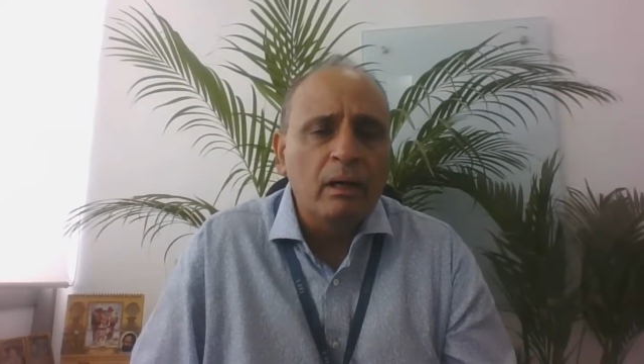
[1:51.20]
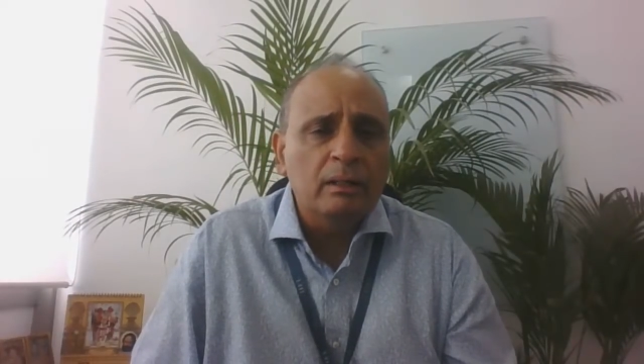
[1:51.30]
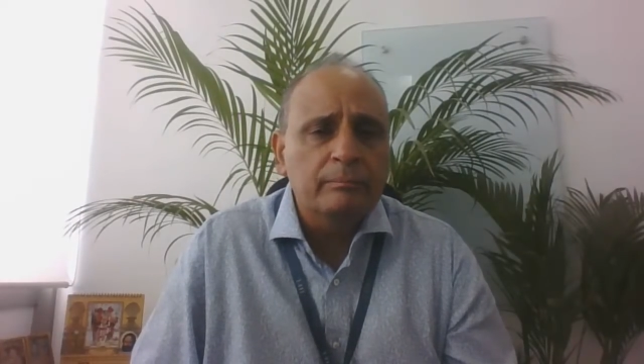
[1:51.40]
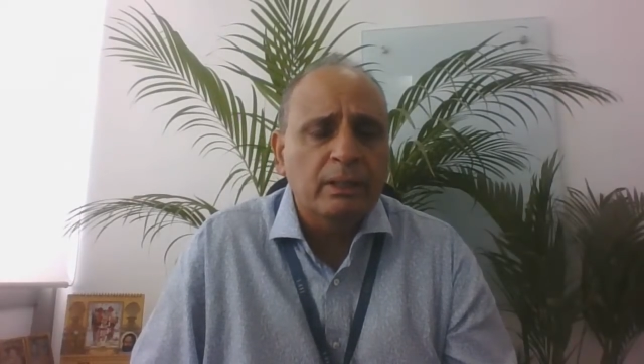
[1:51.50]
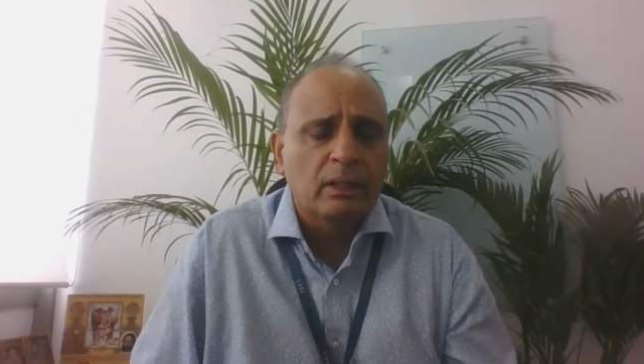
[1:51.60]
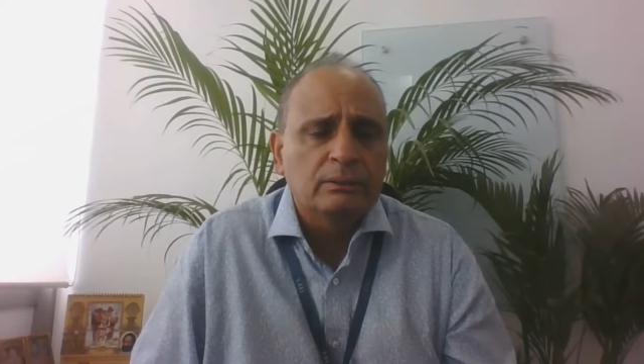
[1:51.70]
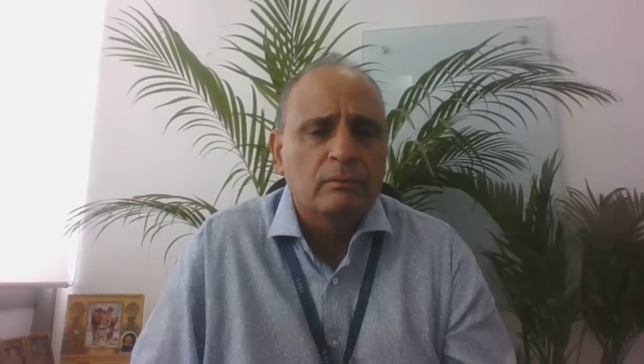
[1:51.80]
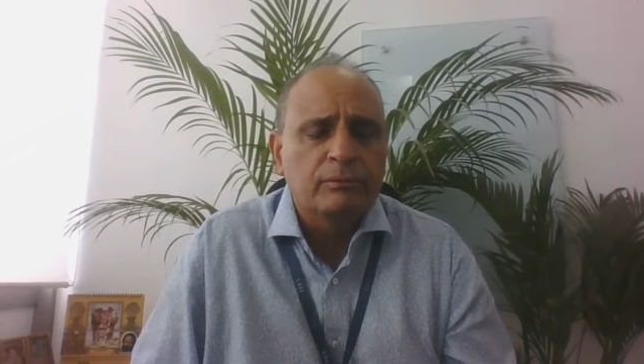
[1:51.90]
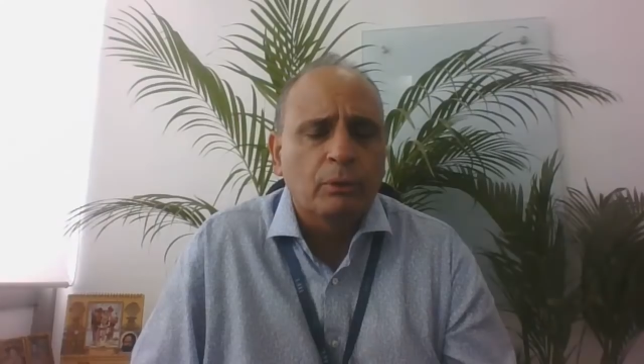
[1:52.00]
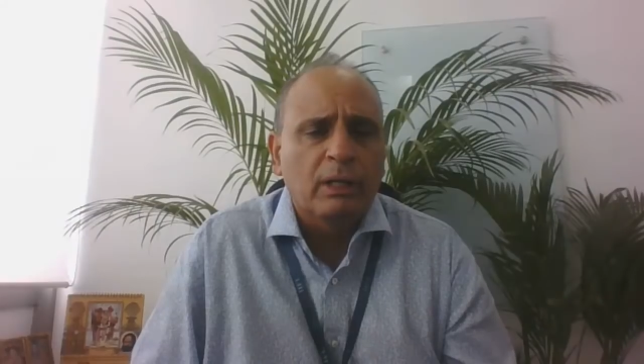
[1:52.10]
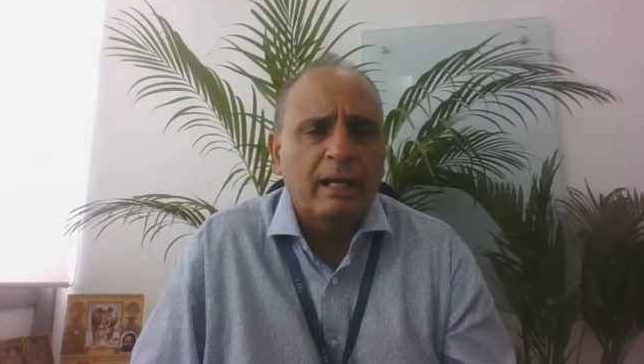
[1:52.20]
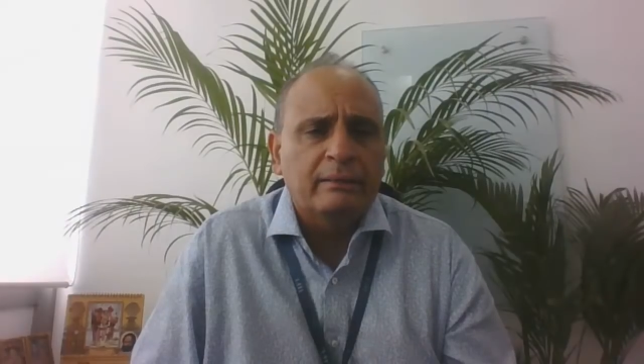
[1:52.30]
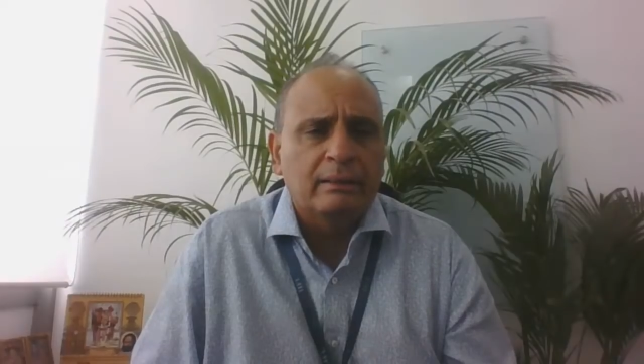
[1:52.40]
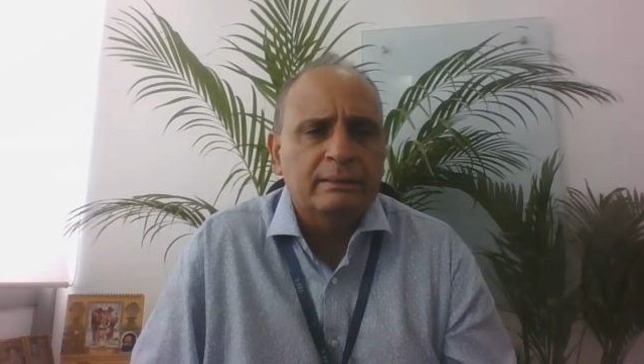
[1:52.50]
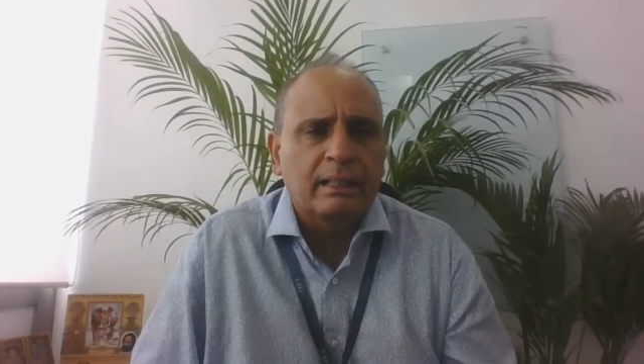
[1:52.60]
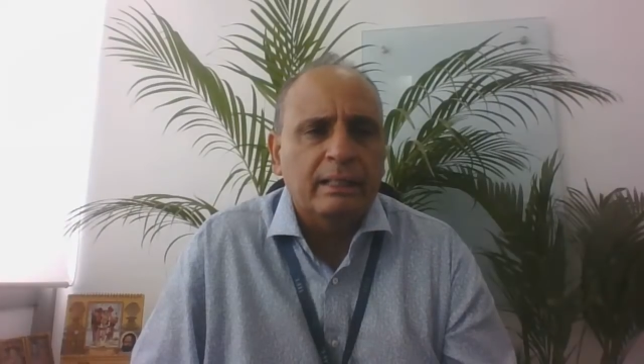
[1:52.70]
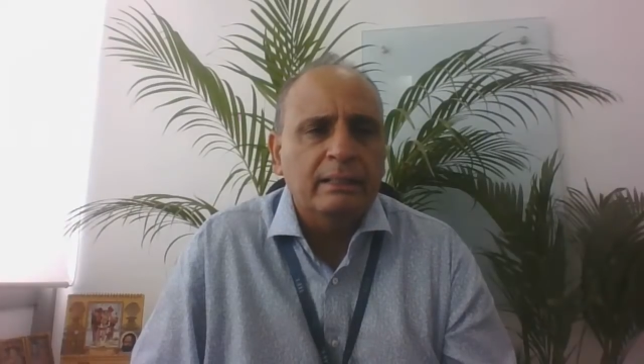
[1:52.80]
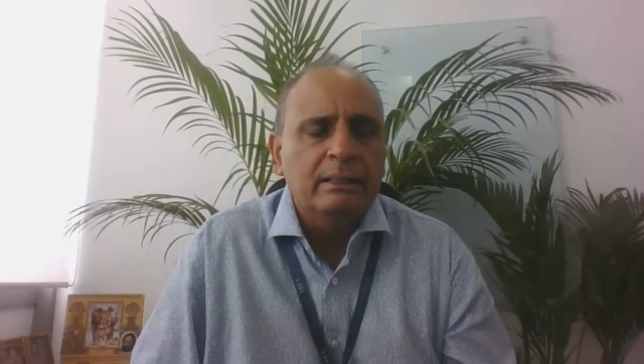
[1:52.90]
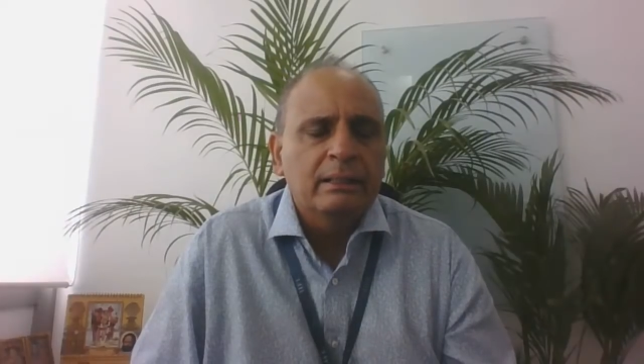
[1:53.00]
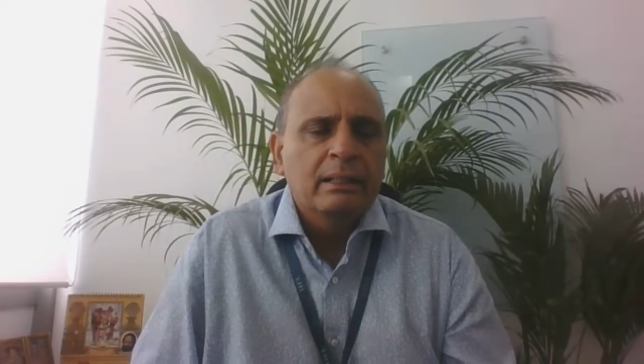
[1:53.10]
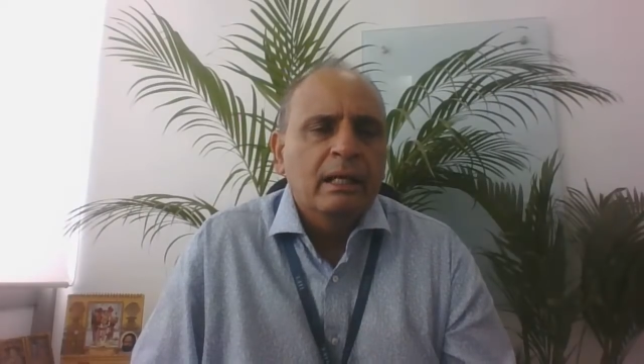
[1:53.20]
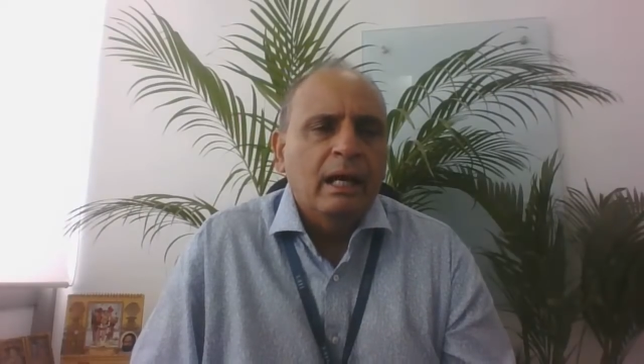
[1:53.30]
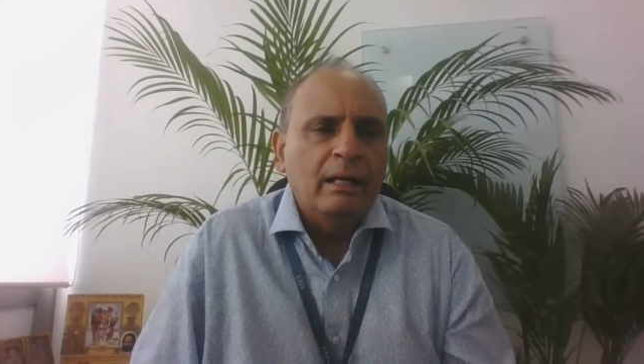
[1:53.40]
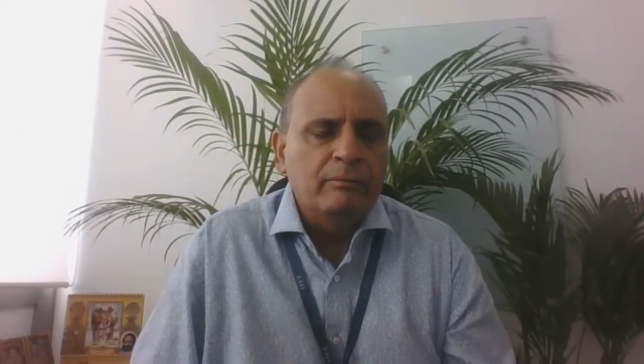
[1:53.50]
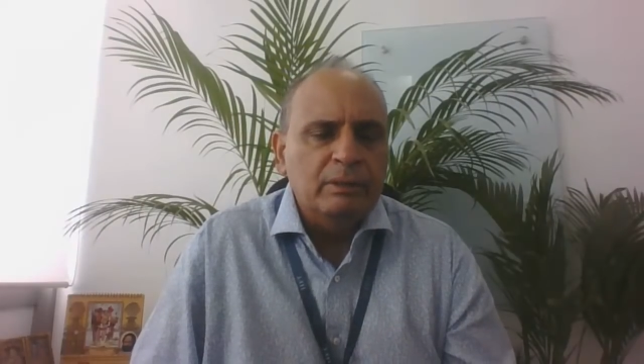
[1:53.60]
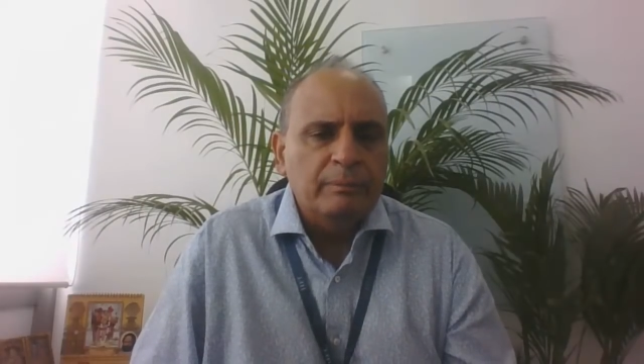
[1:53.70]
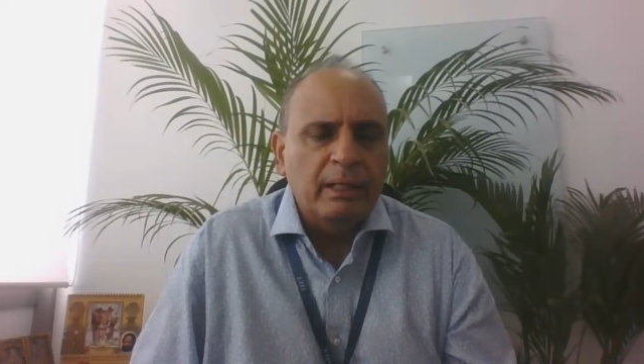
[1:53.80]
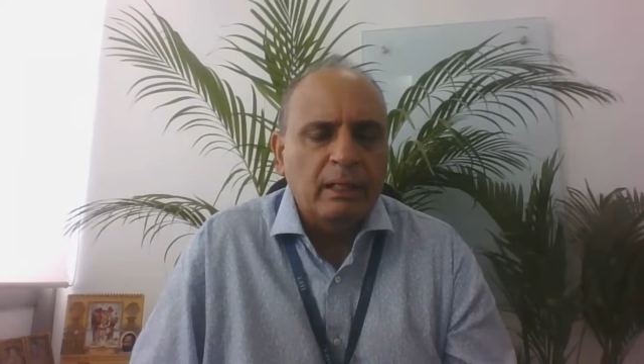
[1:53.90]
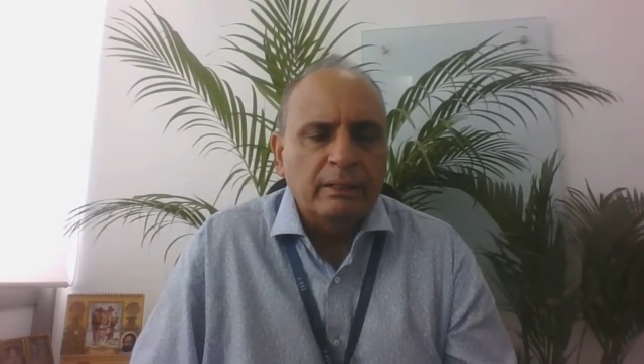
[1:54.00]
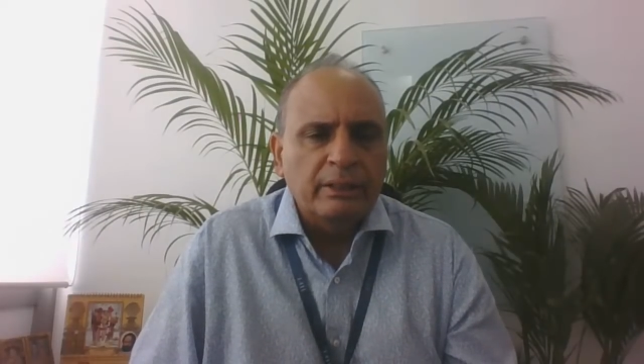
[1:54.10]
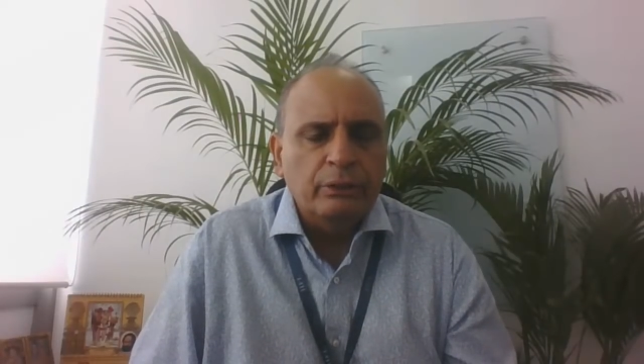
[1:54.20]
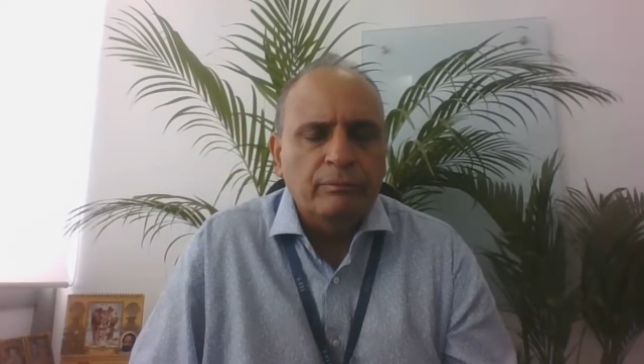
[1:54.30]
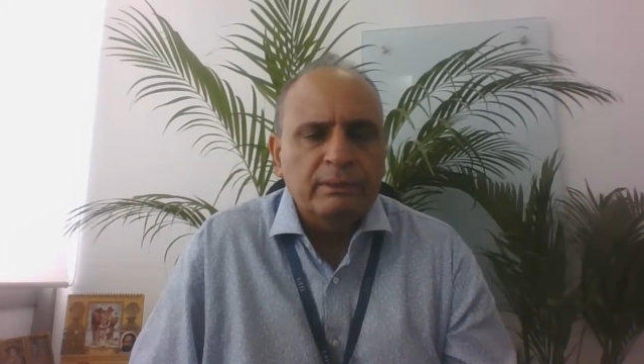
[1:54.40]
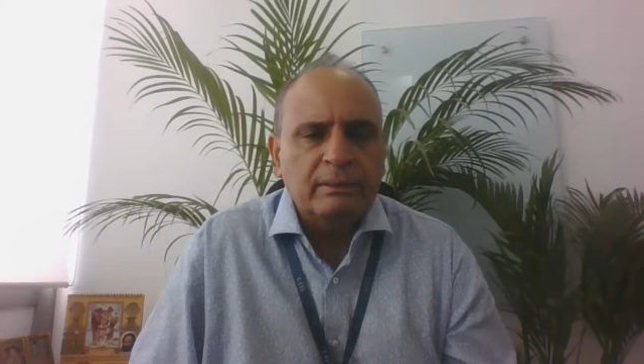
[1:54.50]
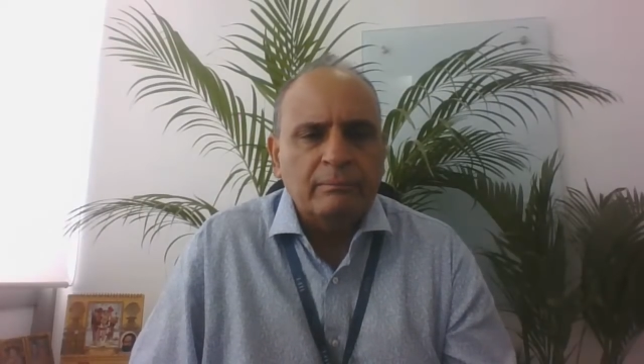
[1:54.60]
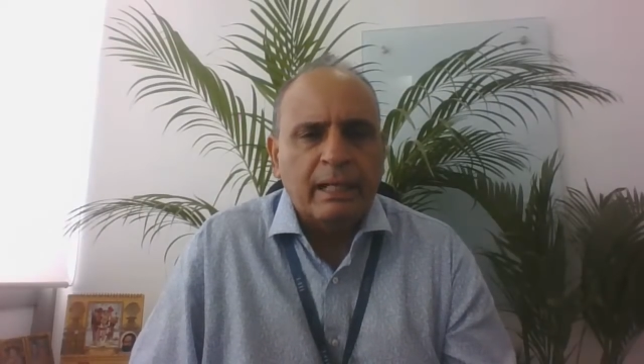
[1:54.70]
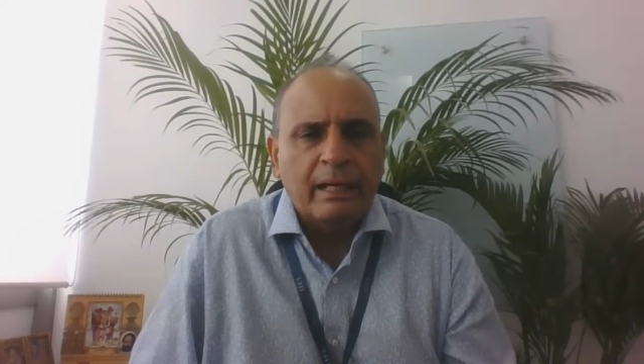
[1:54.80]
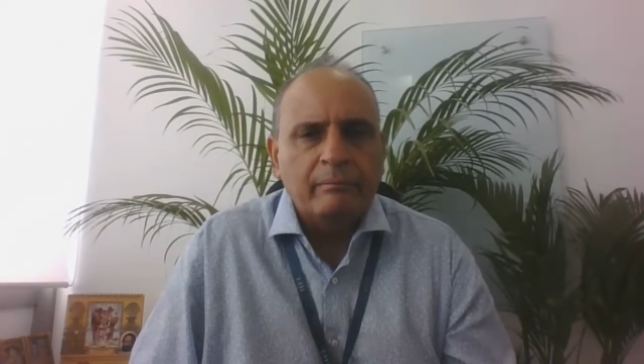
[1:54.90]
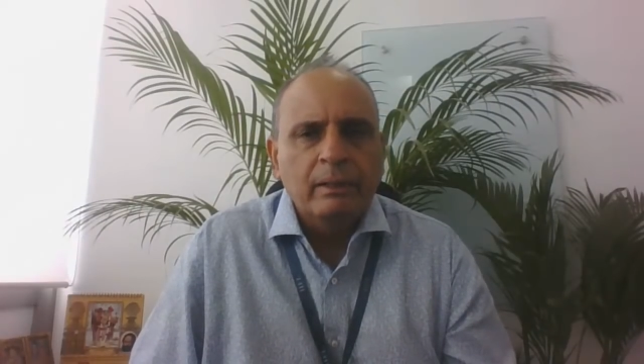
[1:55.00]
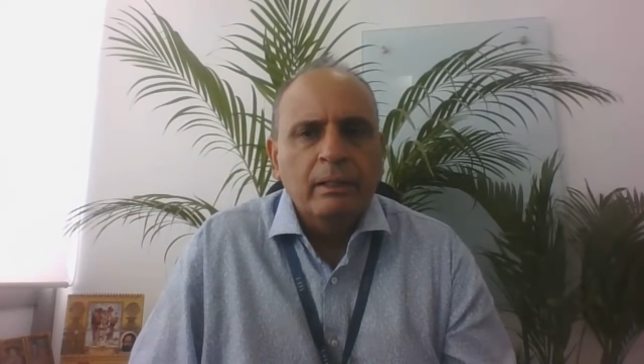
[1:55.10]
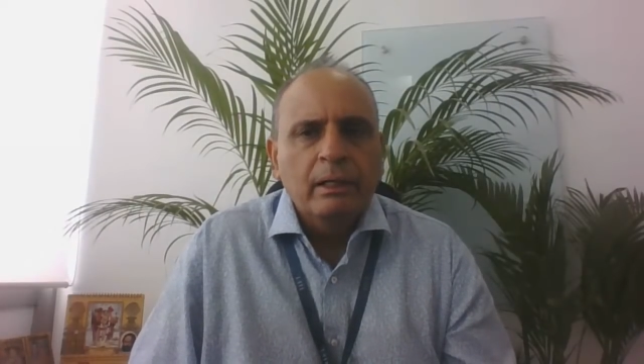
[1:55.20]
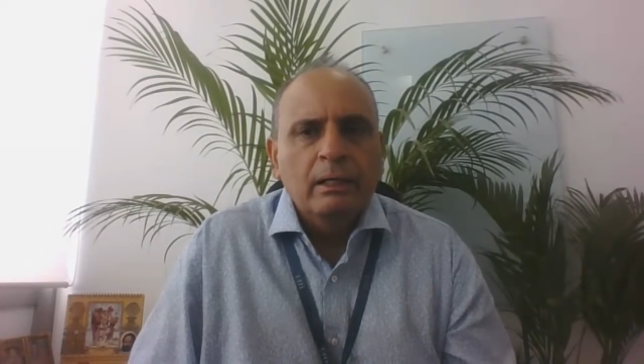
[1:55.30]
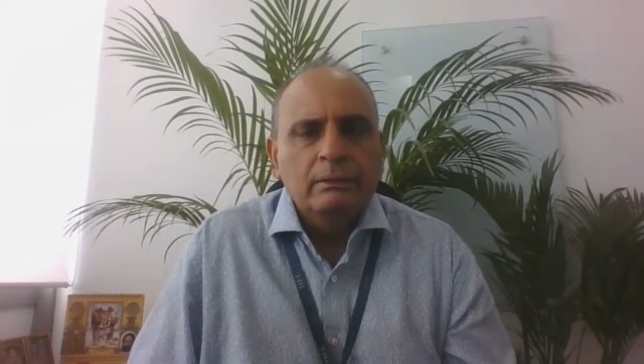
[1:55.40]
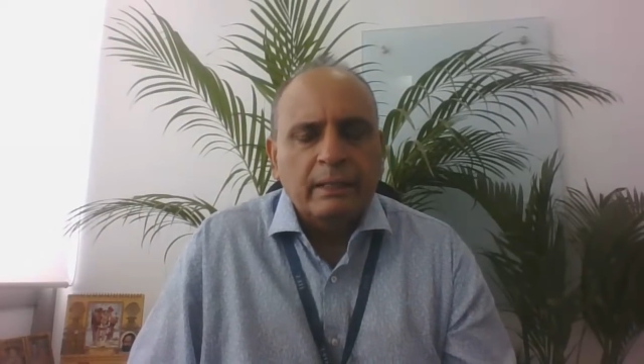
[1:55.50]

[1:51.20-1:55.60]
hurt because of collateral selling, and which may continue for some time.